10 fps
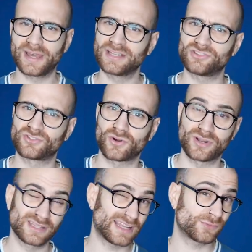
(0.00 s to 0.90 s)
headstrong,
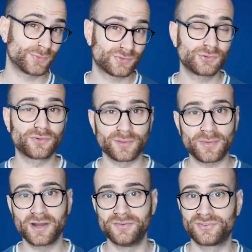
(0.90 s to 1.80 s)
and that's what saw them
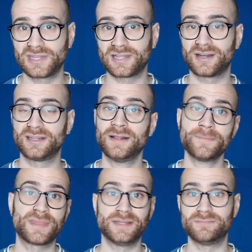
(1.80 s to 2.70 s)
over the line
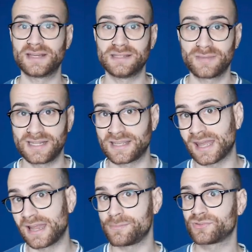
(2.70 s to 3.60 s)
in many, many games
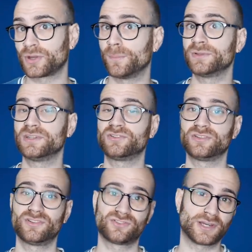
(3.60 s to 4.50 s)
games,
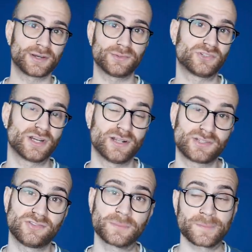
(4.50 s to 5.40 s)
competitions, title
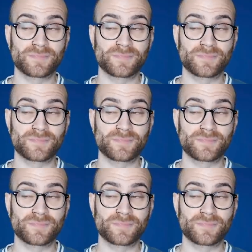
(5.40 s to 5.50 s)
charges.